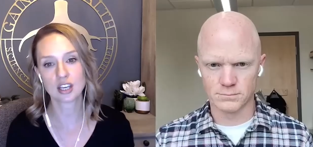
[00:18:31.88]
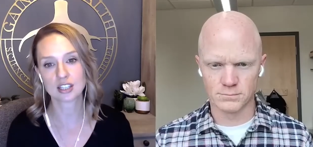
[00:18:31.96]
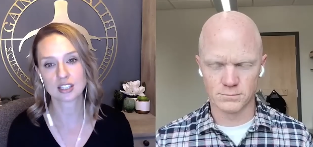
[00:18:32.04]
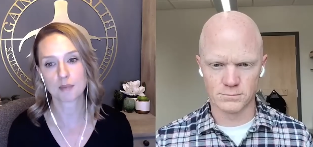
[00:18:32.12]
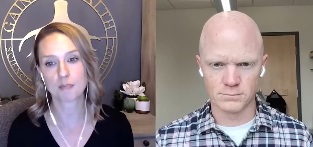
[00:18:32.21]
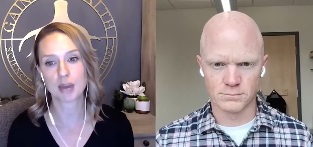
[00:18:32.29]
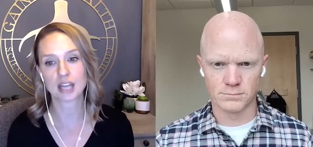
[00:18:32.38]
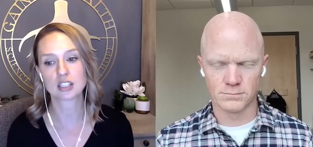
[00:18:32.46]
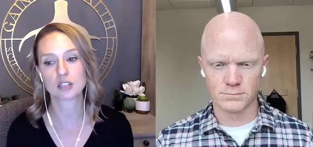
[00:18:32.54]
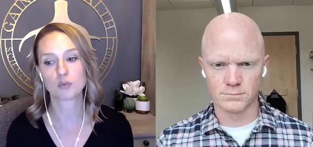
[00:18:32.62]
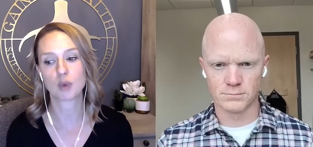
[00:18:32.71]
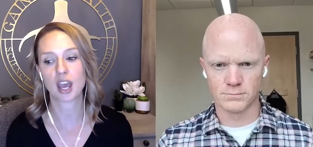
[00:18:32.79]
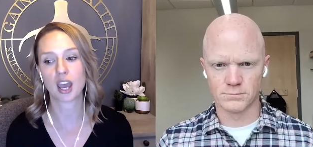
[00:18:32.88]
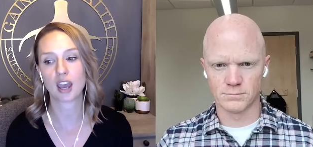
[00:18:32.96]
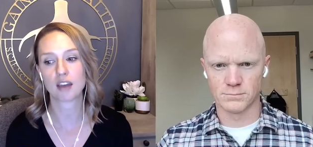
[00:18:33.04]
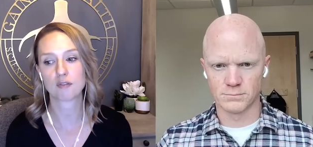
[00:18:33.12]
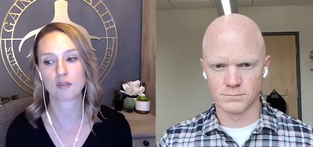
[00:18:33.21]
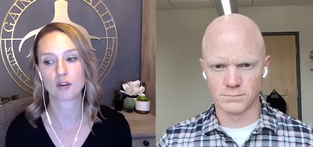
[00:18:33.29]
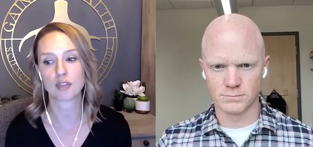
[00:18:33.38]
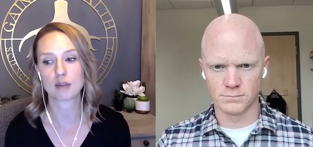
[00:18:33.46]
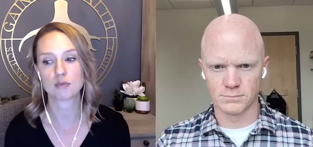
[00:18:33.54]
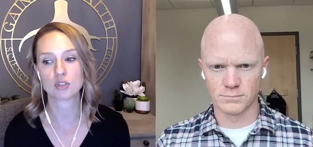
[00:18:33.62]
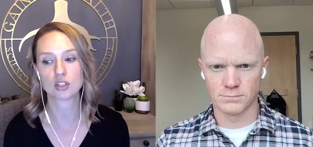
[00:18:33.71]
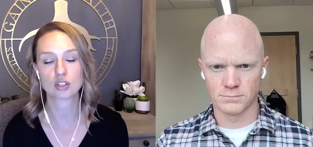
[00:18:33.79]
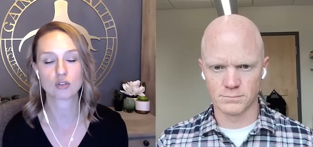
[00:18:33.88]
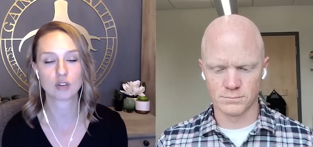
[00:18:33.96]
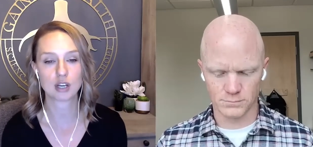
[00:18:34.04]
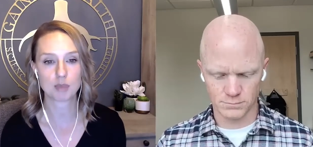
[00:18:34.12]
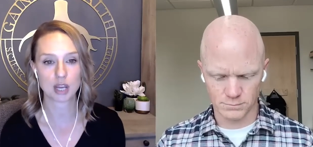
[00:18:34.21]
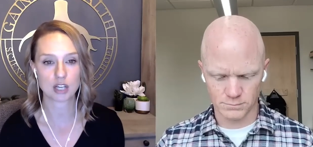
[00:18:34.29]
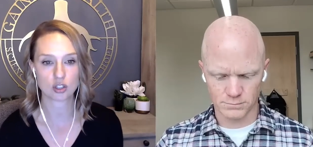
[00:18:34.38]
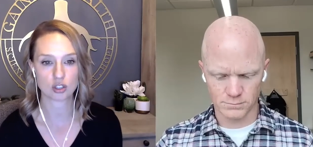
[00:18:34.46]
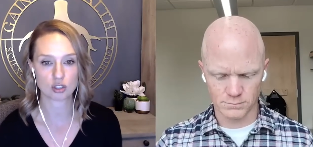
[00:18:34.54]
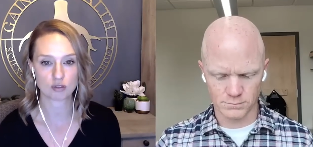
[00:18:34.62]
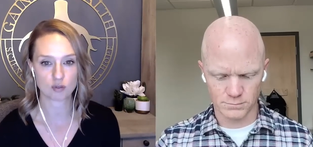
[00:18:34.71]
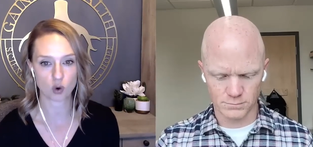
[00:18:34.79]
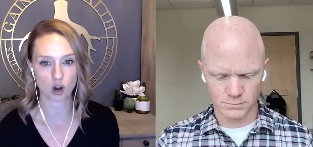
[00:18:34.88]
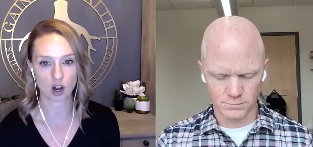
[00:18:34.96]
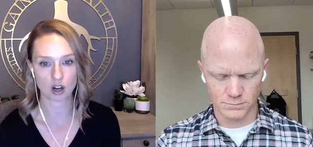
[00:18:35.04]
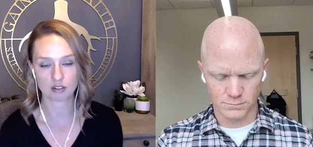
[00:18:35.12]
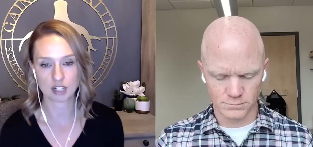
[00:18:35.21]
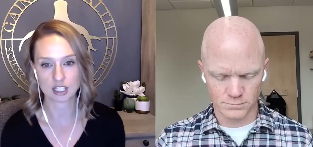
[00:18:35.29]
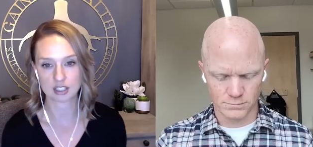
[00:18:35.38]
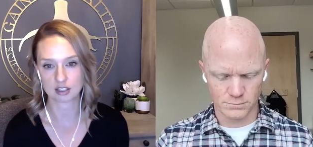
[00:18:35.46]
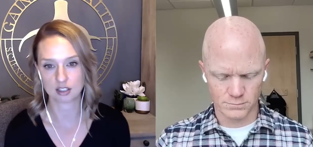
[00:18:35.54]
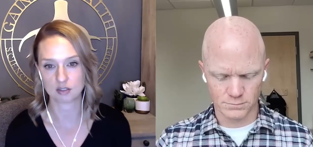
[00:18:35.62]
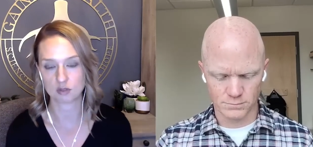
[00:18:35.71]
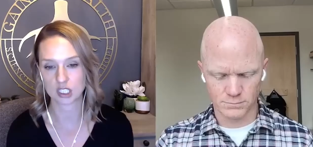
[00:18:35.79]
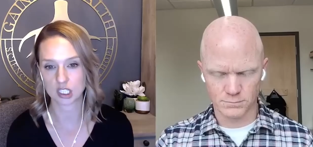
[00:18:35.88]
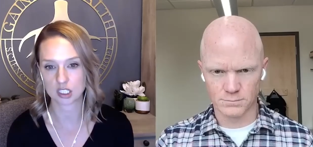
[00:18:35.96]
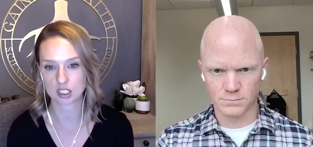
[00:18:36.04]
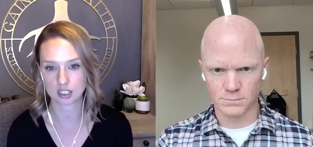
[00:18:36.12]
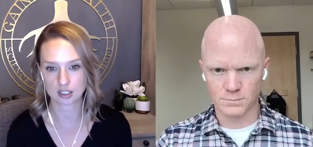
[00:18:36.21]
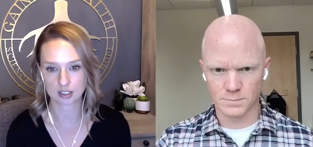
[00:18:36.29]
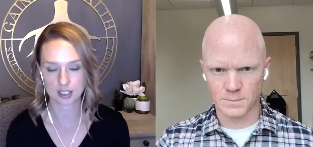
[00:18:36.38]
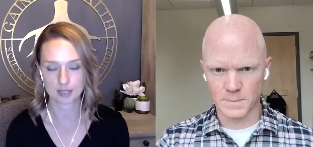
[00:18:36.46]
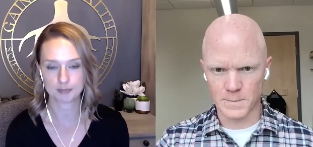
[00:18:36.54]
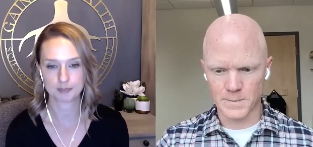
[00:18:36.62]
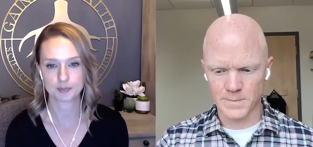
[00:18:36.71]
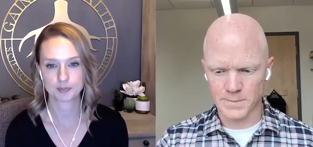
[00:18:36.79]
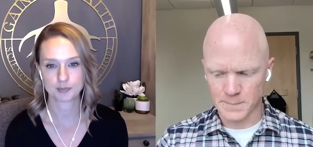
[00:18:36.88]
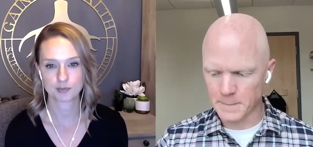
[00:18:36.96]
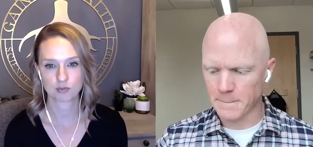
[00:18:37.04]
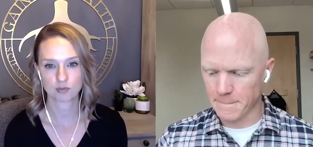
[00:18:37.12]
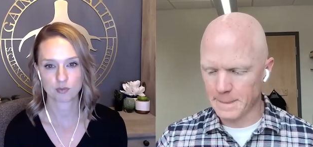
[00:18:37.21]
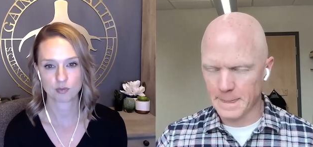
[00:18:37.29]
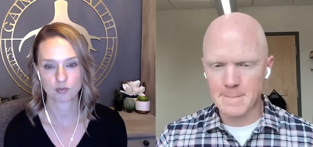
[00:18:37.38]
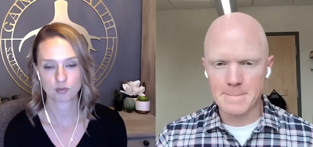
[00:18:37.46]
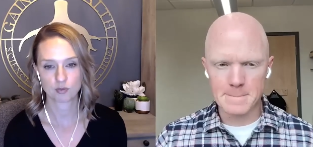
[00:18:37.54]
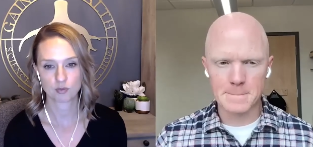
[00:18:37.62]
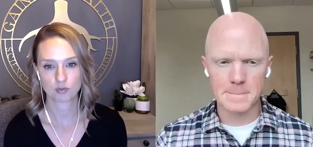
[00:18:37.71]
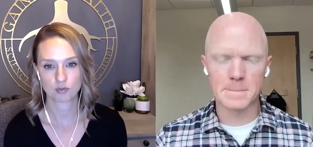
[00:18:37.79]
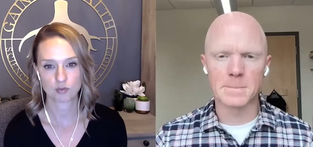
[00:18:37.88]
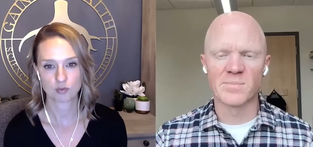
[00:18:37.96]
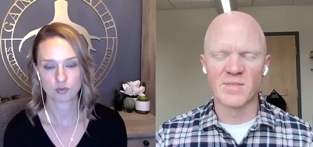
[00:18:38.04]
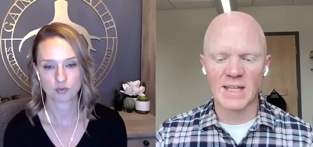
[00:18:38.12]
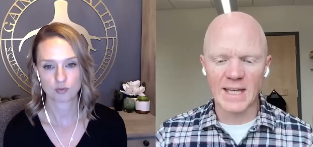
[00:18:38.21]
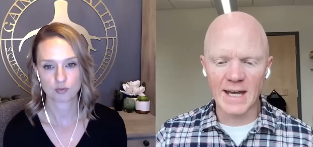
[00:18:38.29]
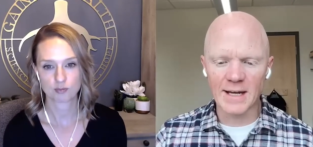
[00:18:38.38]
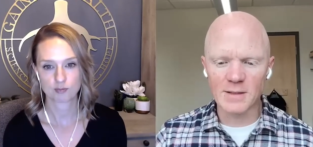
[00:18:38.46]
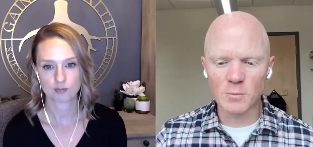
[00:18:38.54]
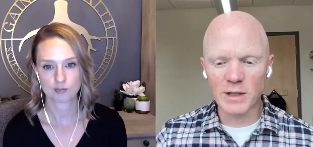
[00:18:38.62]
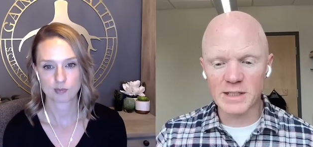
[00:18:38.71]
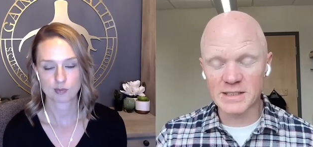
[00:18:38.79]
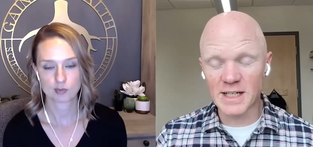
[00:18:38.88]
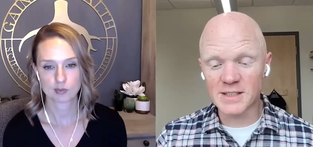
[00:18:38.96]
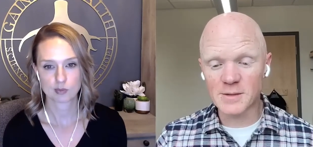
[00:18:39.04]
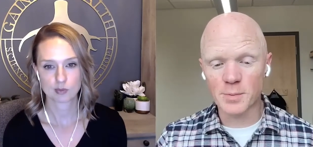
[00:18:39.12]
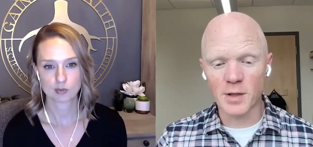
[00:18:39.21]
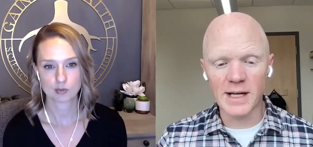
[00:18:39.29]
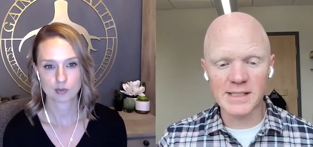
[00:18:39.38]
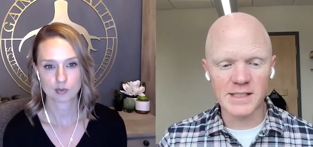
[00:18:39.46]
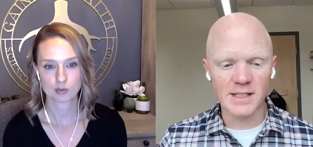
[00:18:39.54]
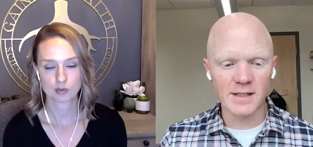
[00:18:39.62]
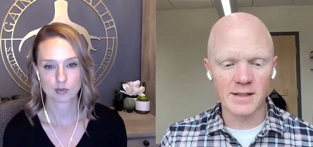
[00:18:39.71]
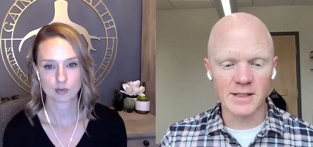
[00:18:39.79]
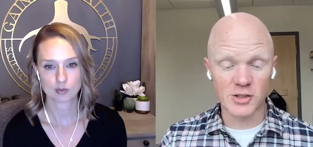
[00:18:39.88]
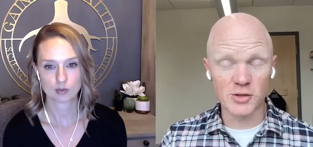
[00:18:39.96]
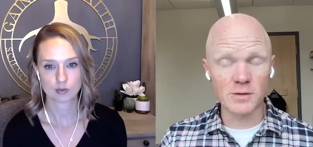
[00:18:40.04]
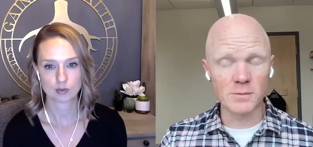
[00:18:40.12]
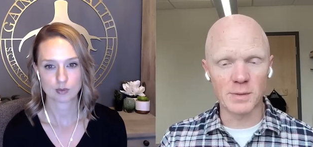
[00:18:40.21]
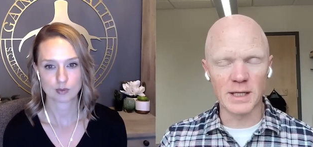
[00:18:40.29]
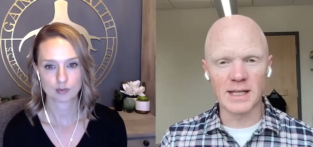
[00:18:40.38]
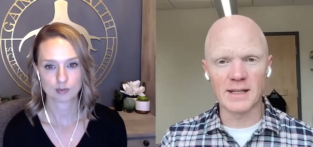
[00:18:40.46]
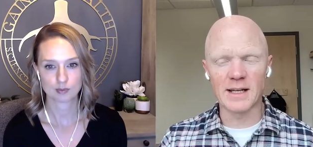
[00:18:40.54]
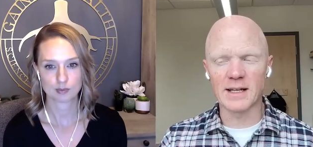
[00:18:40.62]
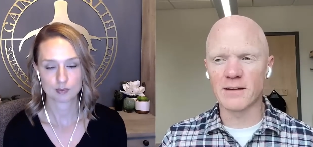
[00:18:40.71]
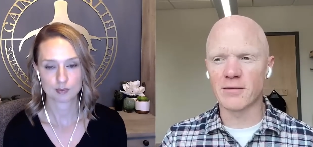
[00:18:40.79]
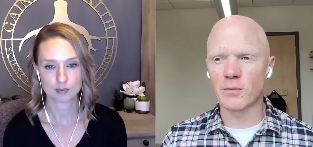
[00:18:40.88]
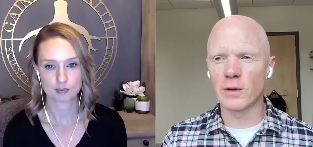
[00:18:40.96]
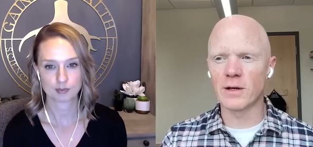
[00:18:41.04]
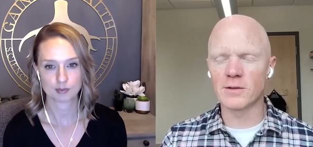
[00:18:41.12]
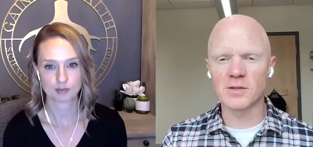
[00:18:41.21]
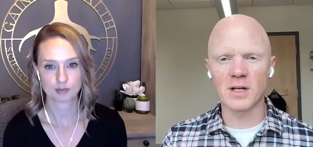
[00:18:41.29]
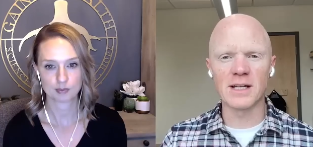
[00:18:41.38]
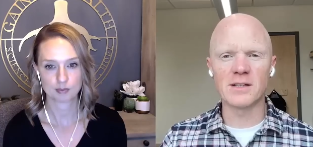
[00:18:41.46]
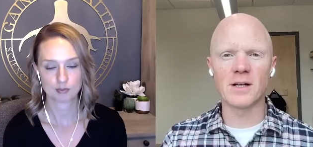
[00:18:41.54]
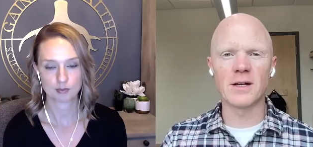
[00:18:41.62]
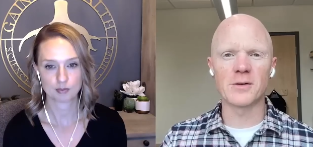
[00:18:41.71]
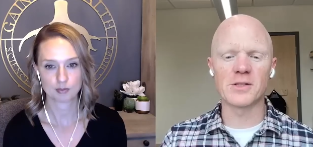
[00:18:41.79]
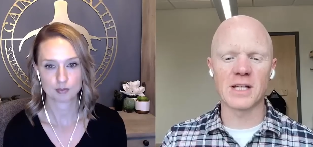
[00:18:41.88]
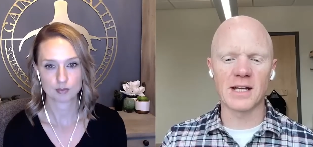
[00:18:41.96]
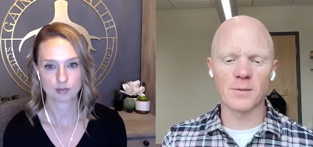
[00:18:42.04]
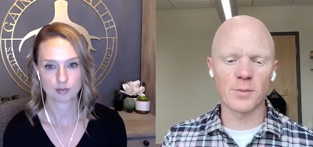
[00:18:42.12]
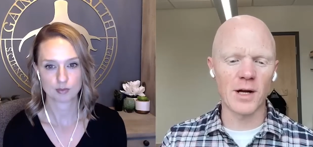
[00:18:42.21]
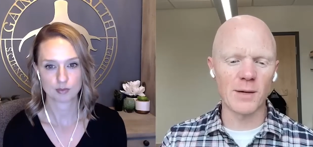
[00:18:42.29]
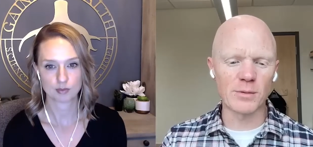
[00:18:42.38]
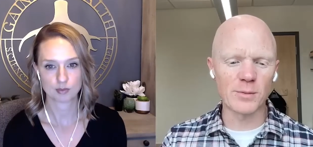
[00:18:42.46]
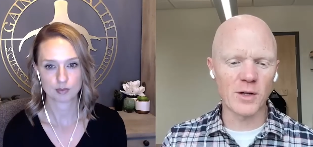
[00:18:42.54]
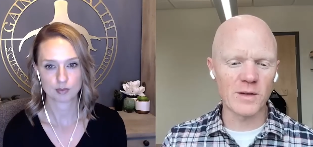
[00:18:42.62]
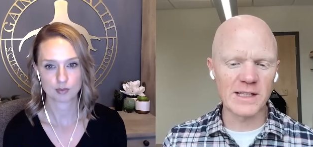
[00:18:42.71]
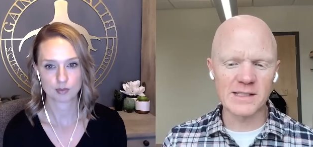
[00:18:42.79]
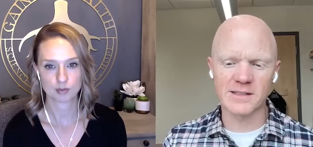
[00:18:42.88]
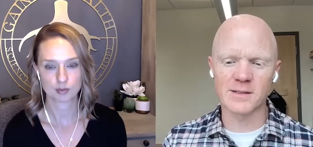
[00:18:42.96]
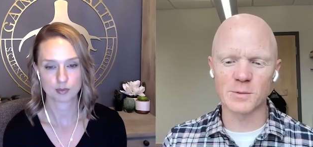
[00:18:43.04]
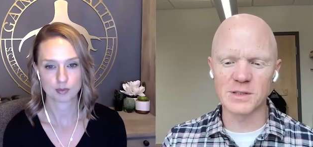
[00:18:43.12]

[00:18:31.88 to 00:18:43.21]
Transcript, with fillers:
Speaker 1: think is the best way for them to screen patients for insulin resistance?
Speaker 2: Mm-hmm. Yeah, well, it's not surprising, it shouldn't be, that if we are trying to understand a problem called insulin